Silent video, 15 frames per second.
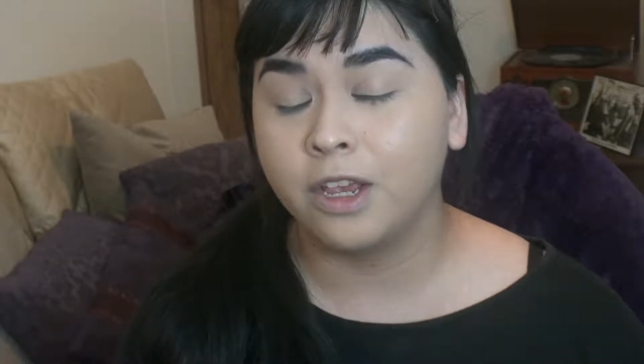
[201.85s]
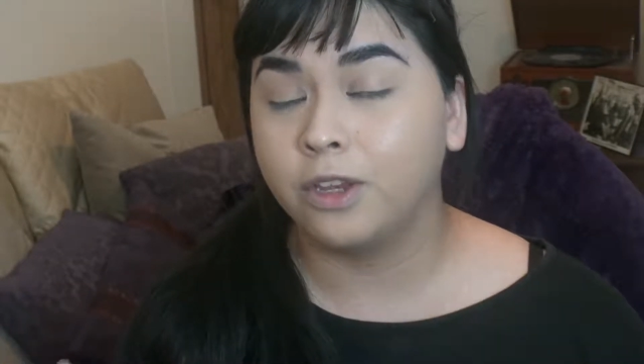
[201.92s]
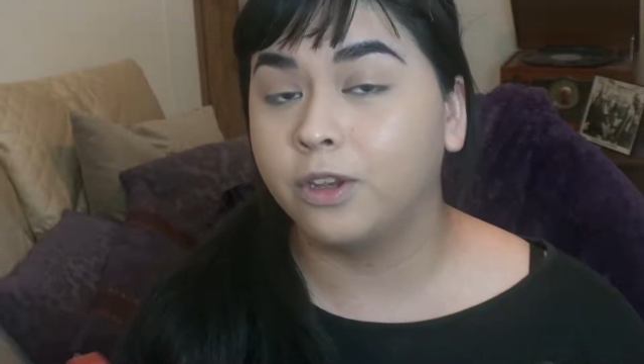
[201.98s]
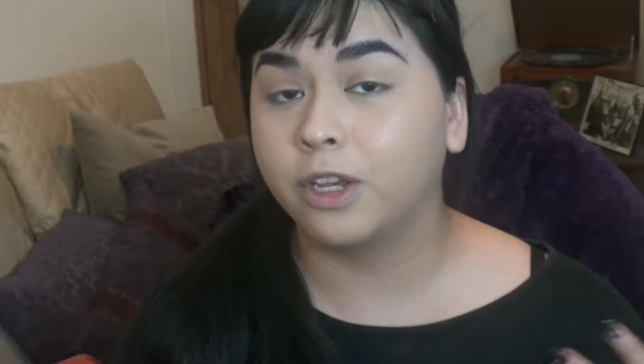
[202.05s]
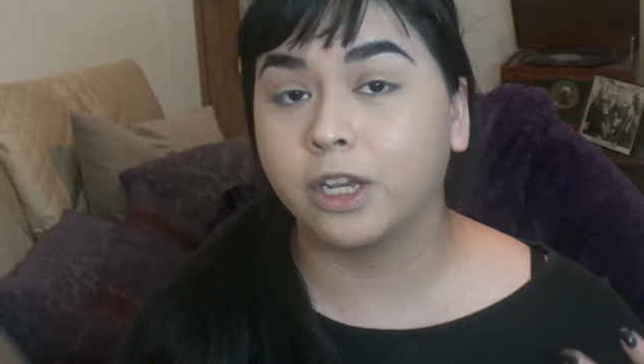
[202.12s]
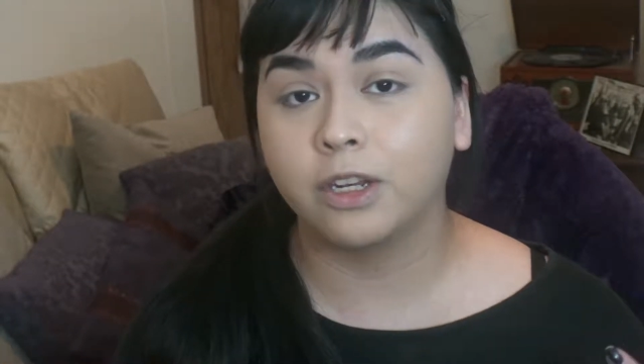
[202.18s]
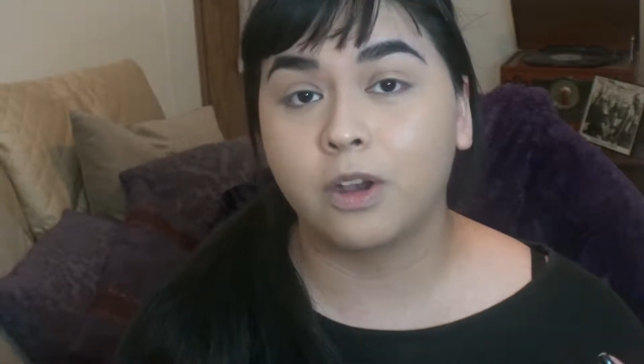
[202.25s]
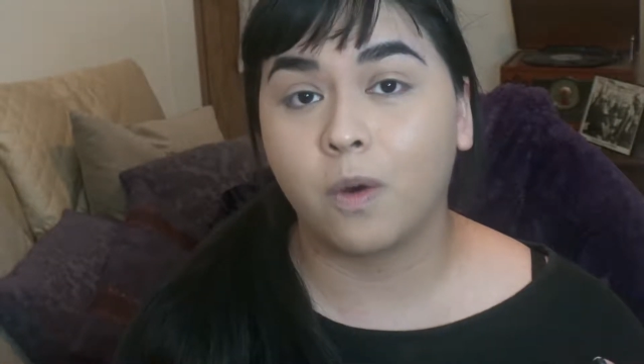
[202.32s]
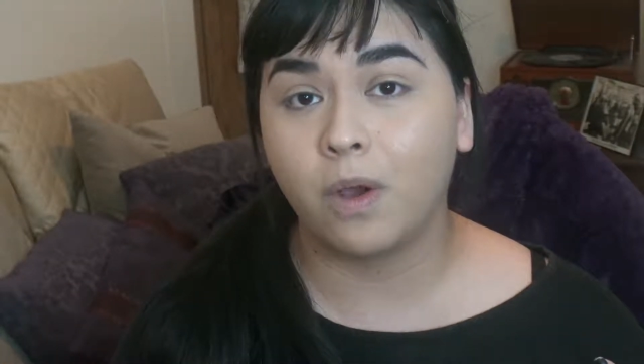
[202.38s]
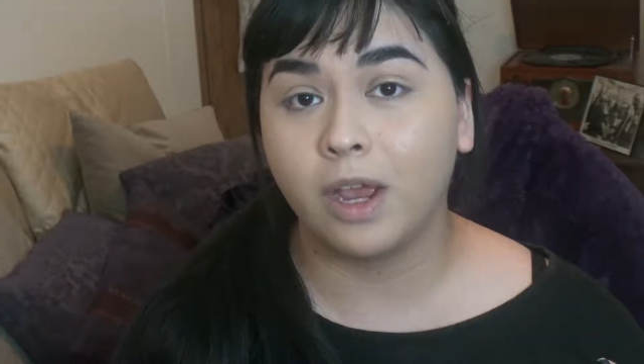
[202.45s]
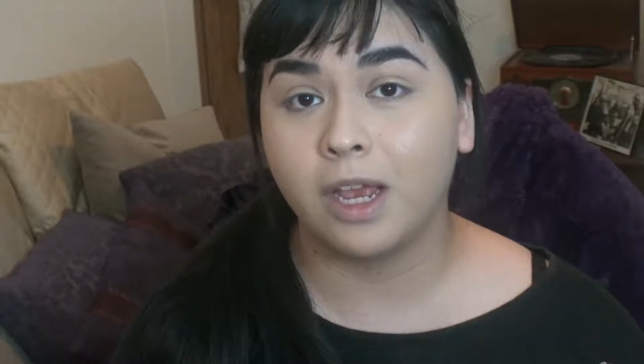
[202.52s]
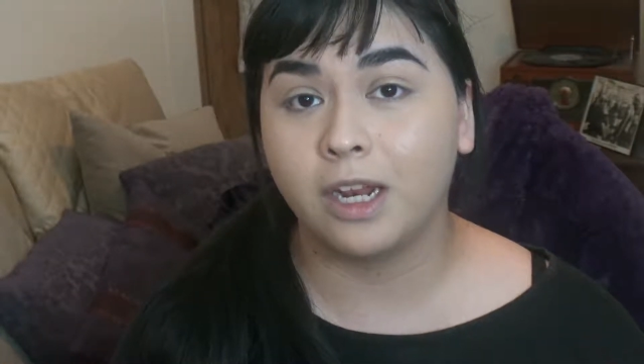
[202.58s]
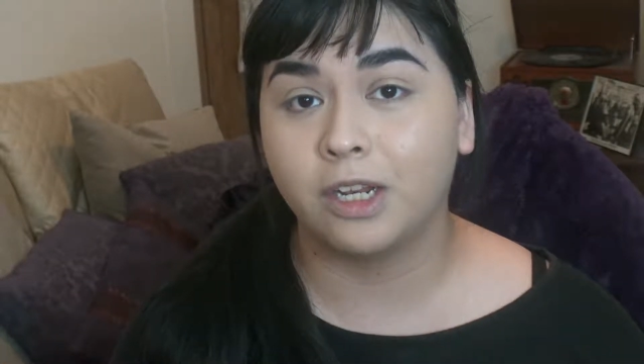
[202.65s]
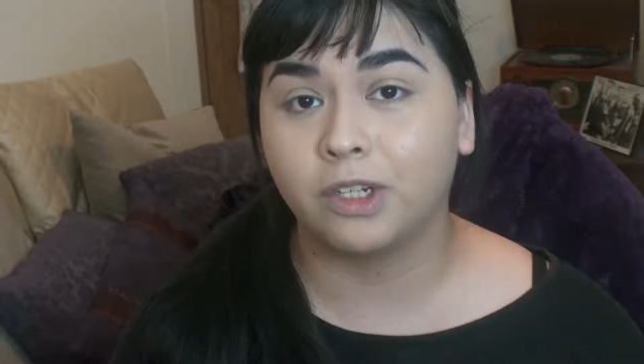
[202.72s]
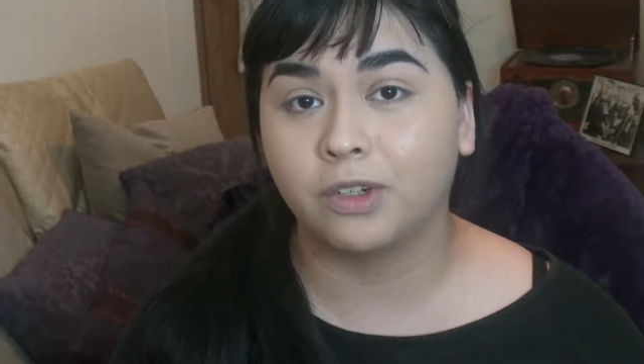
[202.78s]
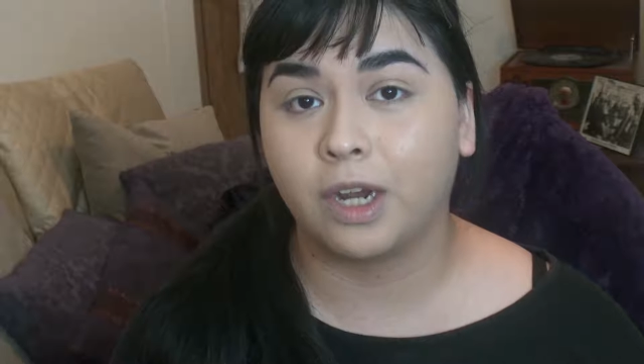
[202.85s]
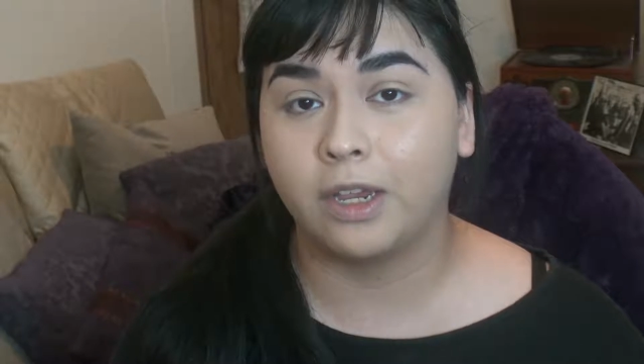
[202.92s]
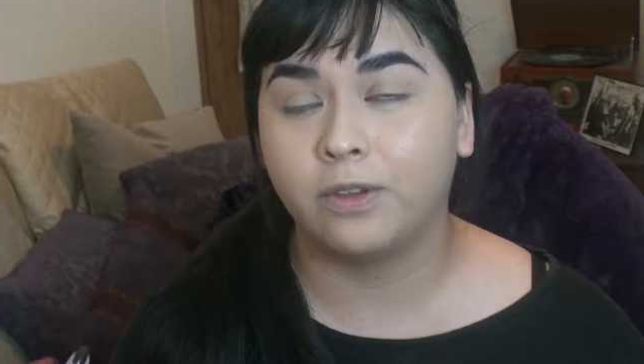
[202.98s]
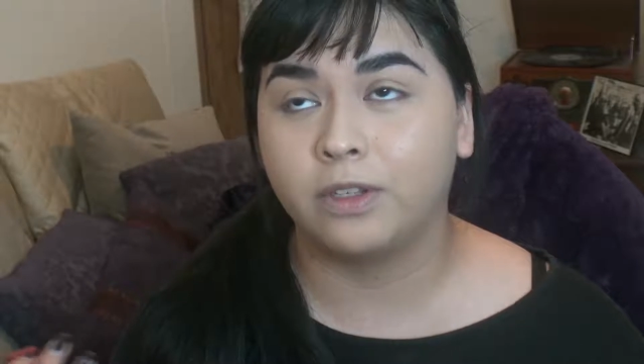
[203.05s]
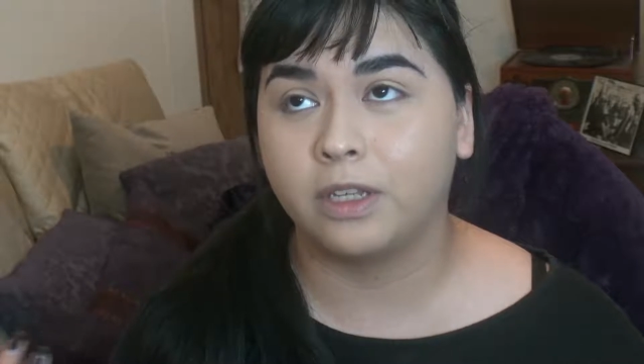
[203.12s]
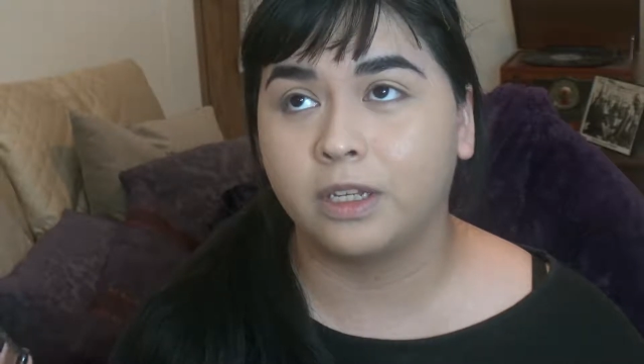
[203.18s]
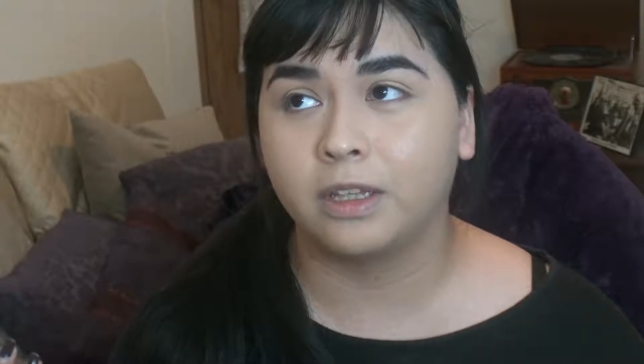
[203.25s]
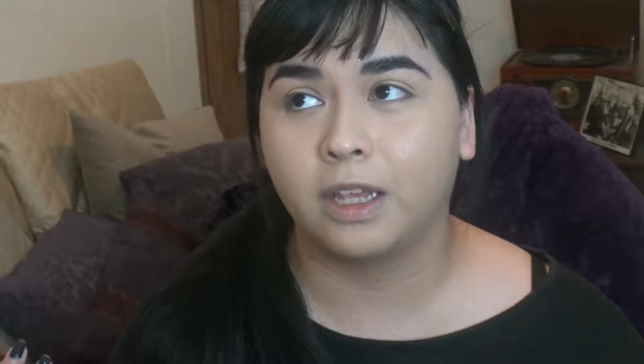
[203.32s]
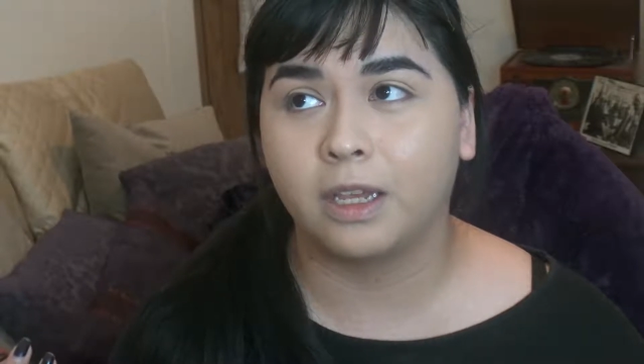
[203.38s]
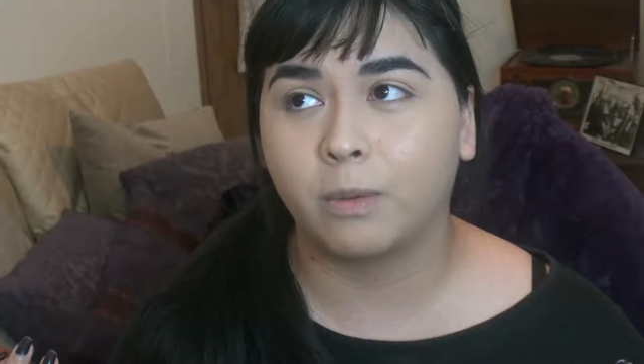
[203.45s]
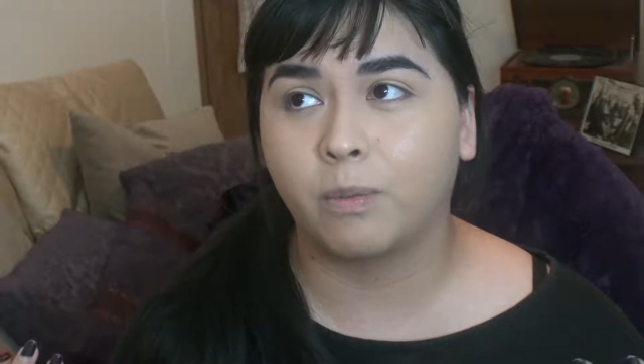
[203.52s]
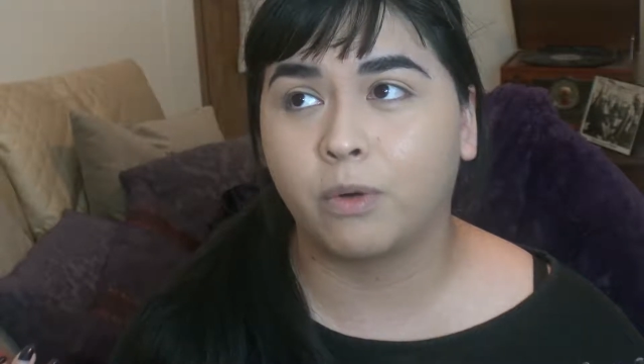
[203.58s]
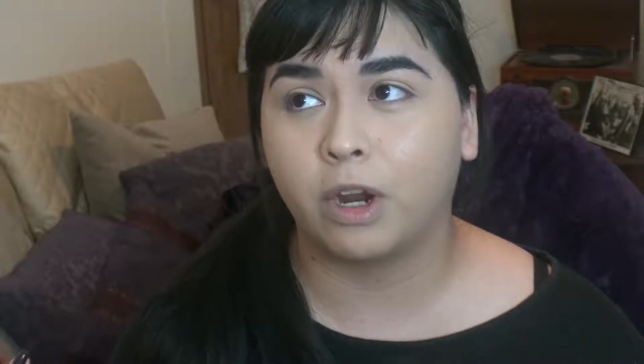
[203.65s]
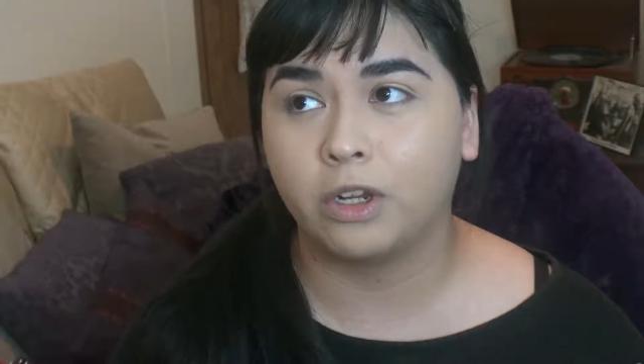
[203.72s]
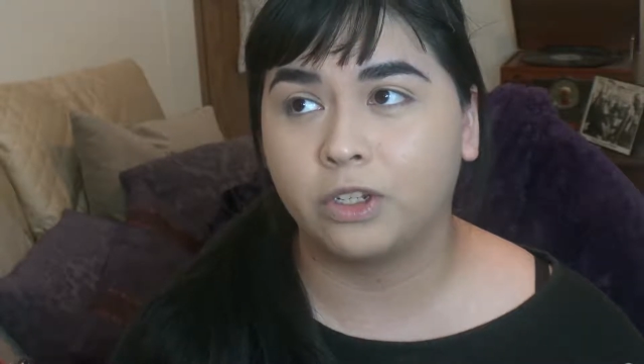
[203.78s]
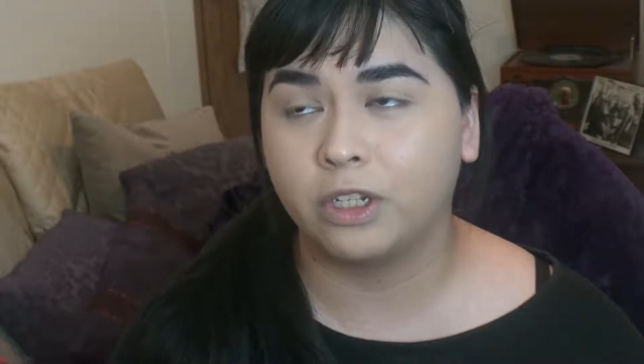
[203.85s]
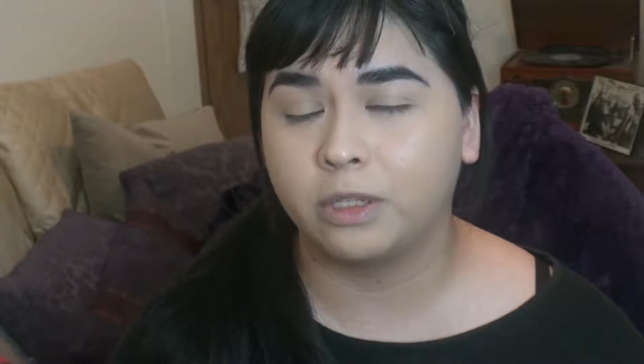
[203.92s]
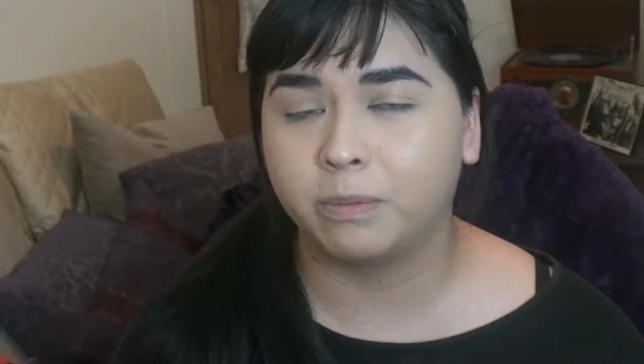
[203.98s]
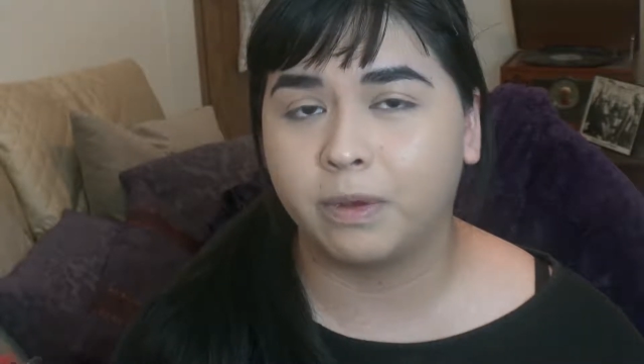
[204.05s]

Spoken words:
You can go ahead and try using like brushes,